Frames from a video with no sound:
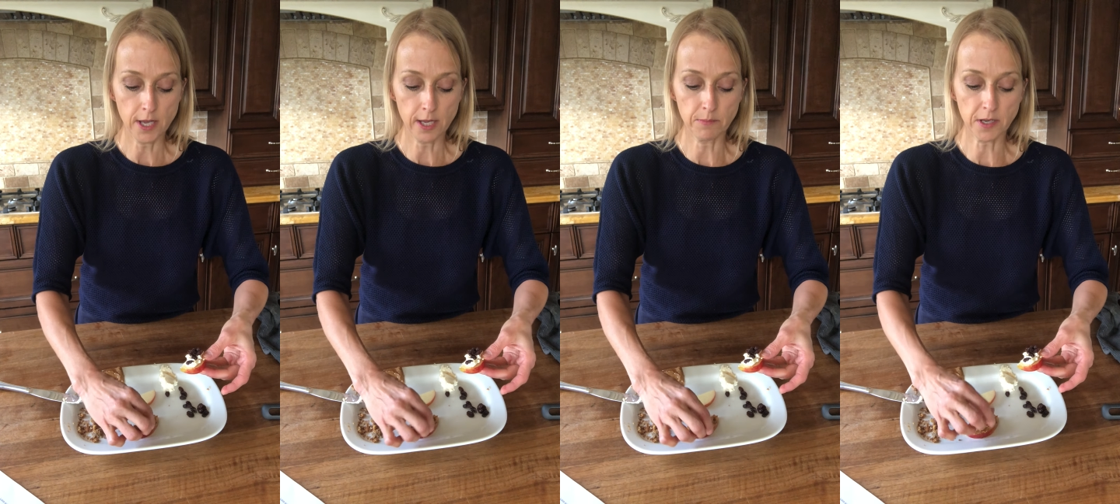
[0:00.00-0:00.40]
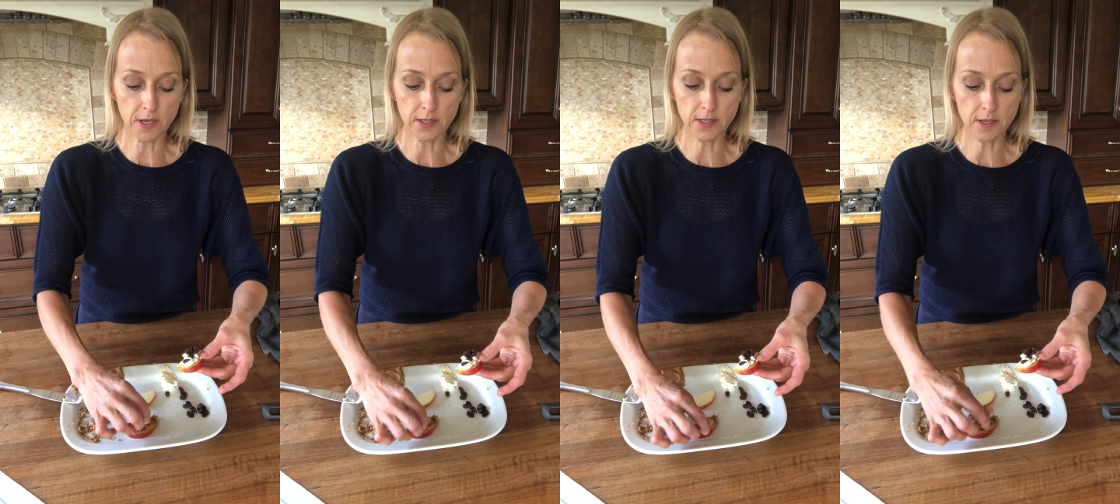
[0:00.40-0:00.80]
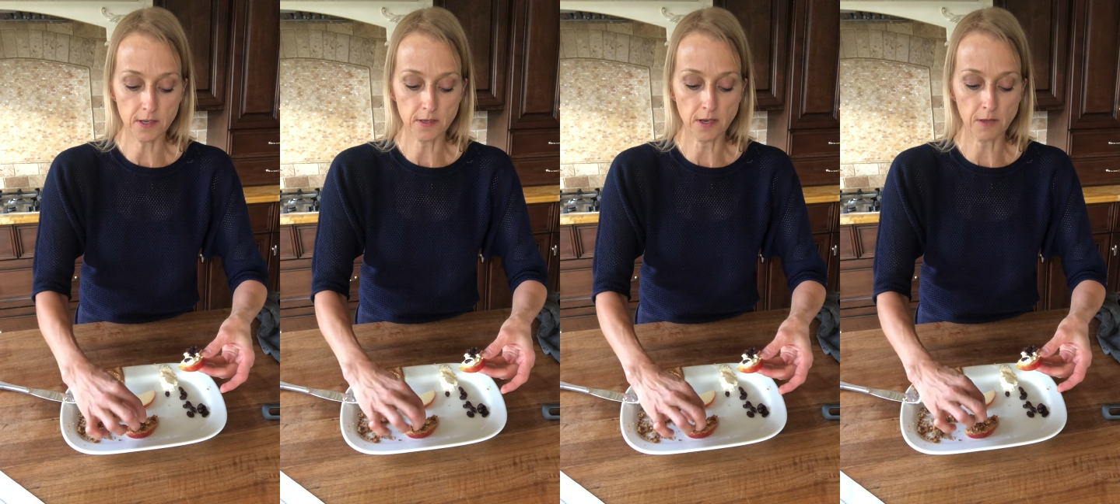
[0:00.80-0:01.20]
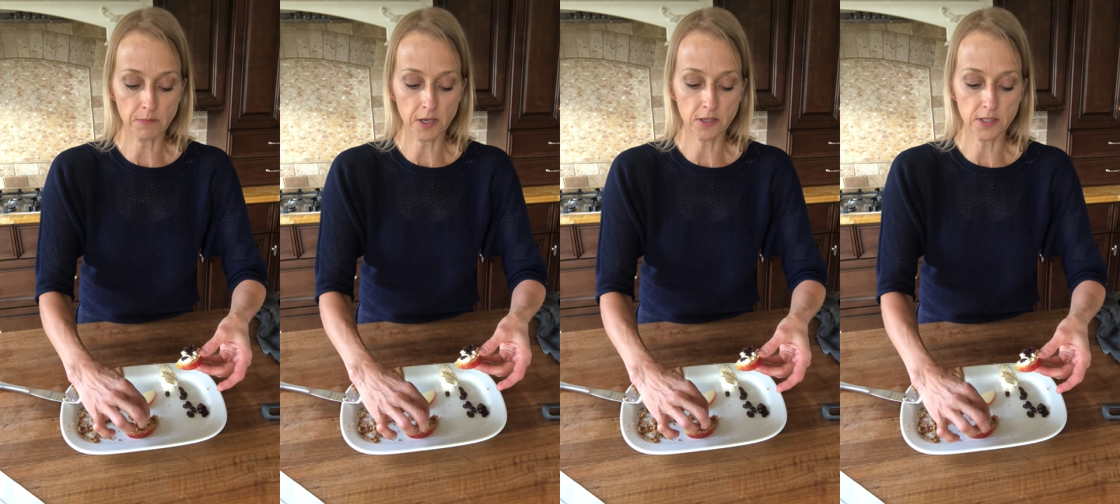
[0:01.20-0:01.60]
and because the nut
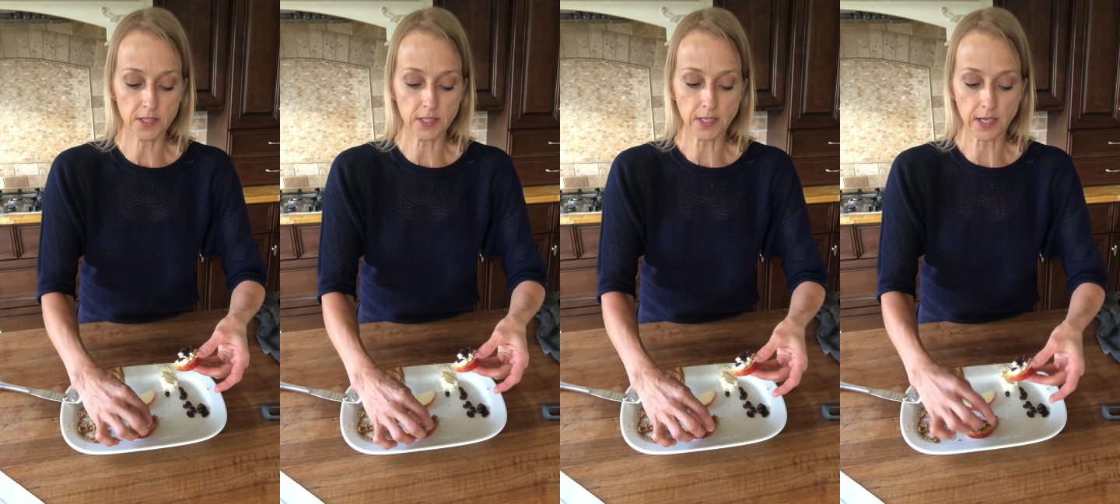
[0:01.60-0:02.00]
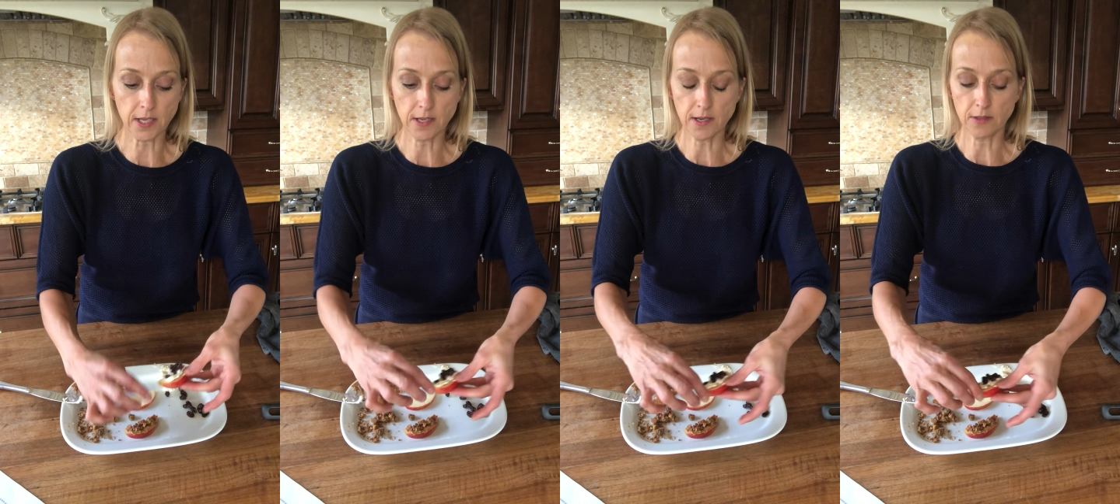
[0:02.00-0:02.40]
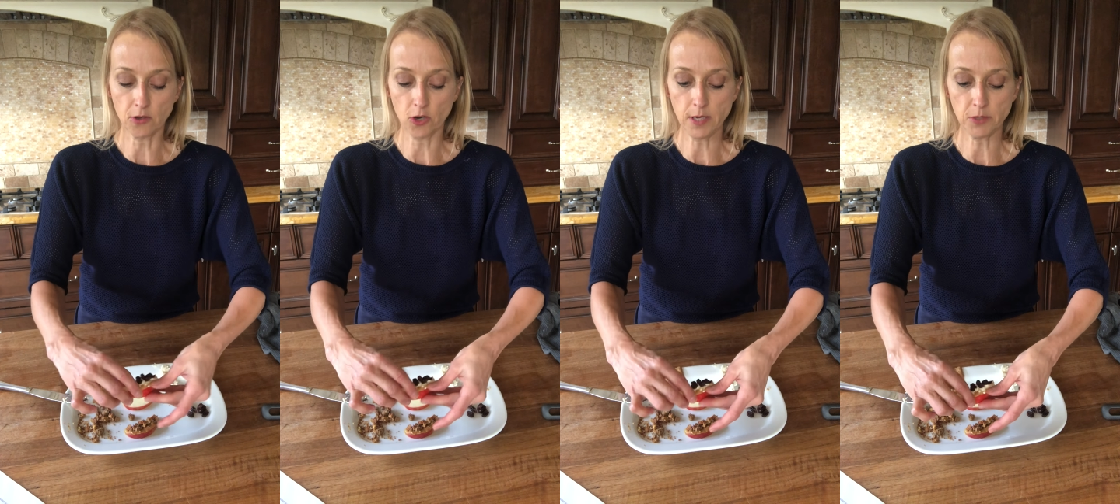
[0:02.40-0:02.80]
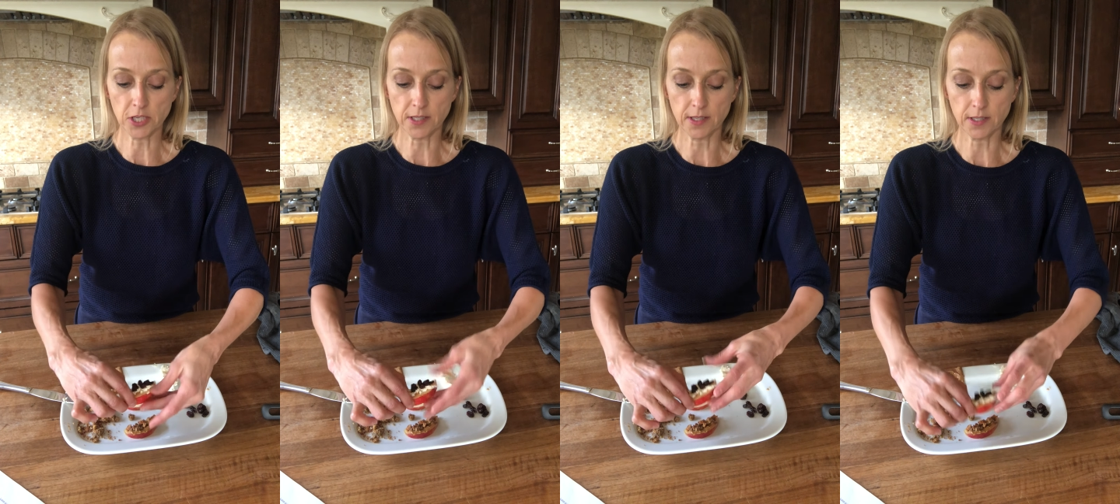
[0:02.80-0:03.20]
butter is sticky and the cream
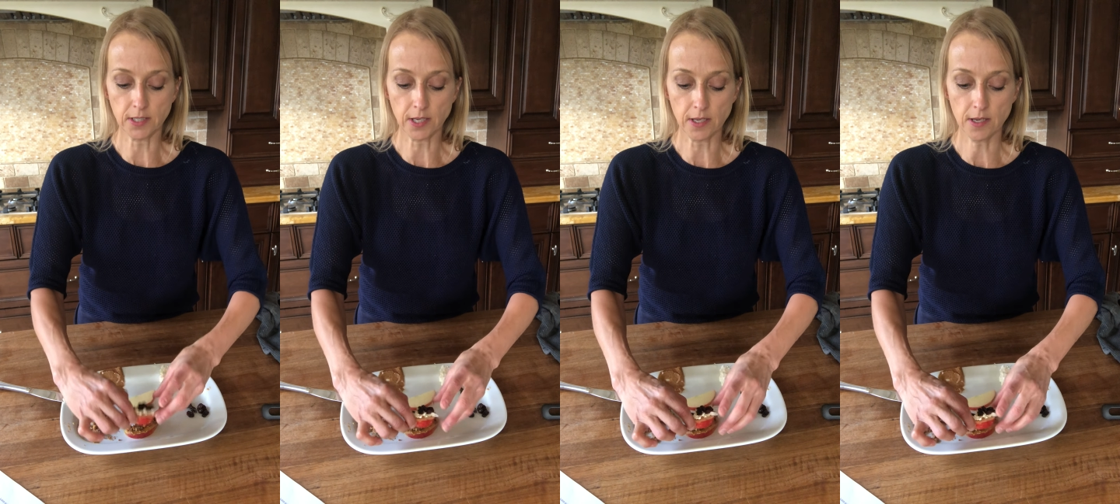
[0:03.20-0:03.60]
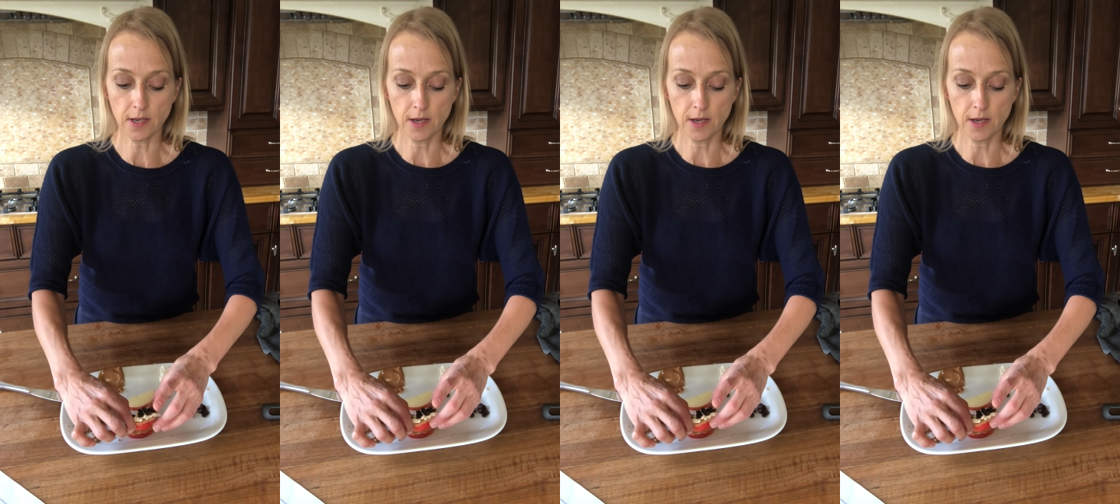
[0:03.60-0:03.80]
cheese is sticky,